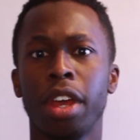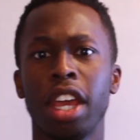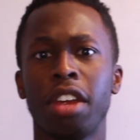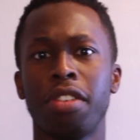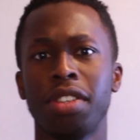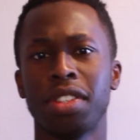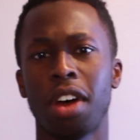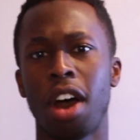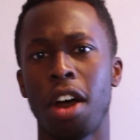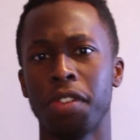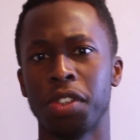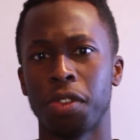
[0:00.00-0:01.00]
increase the
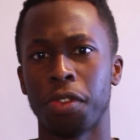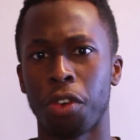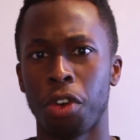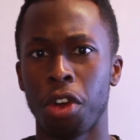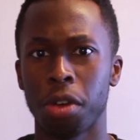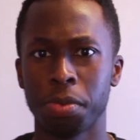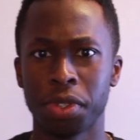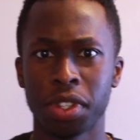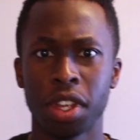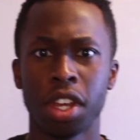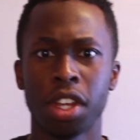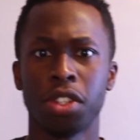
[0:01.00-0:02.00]
harvest of
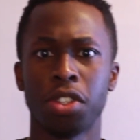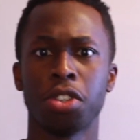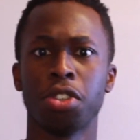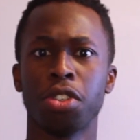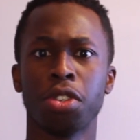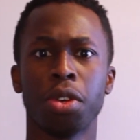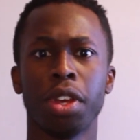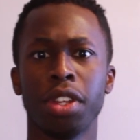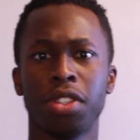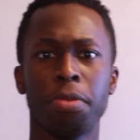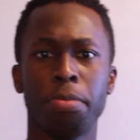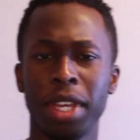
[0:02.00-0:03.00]
crops to,
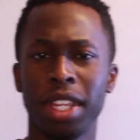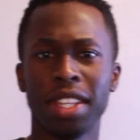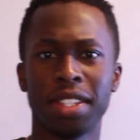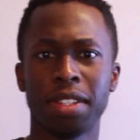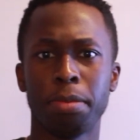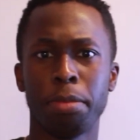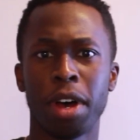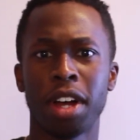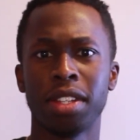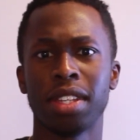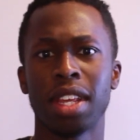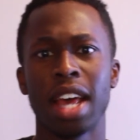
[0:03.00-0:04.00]
to meet this
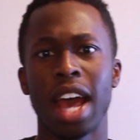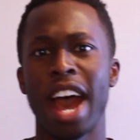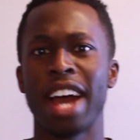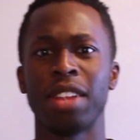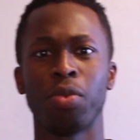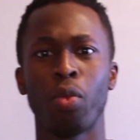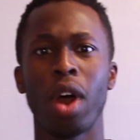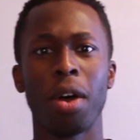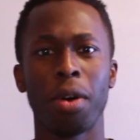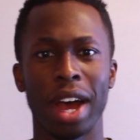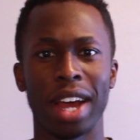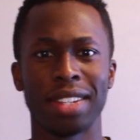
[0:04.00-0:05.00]
demand and
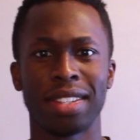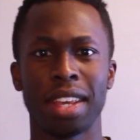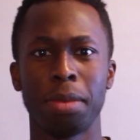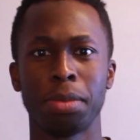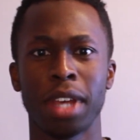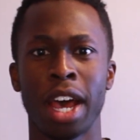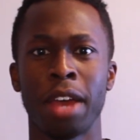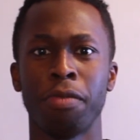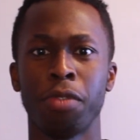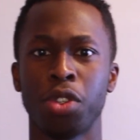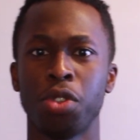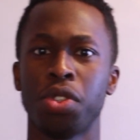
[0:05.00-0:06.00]
while at the same
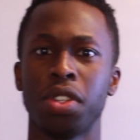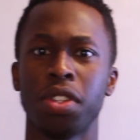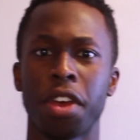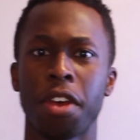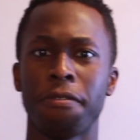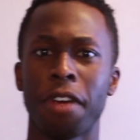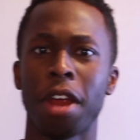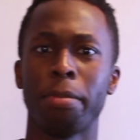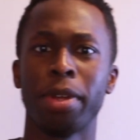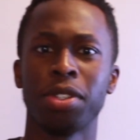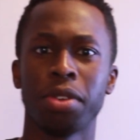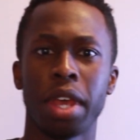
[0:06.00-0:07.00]
time reducing the
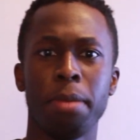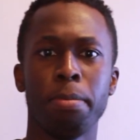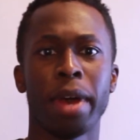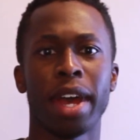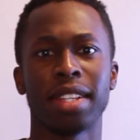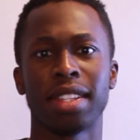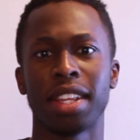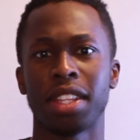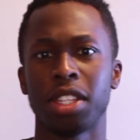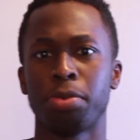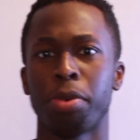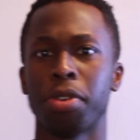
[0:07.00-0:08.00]
environmental impact that
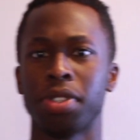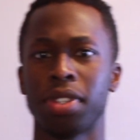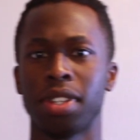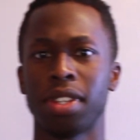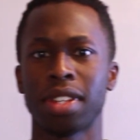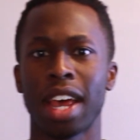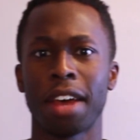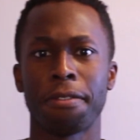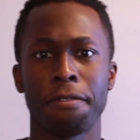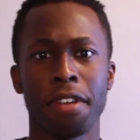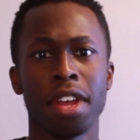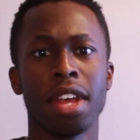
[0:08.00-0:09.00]
these processes have.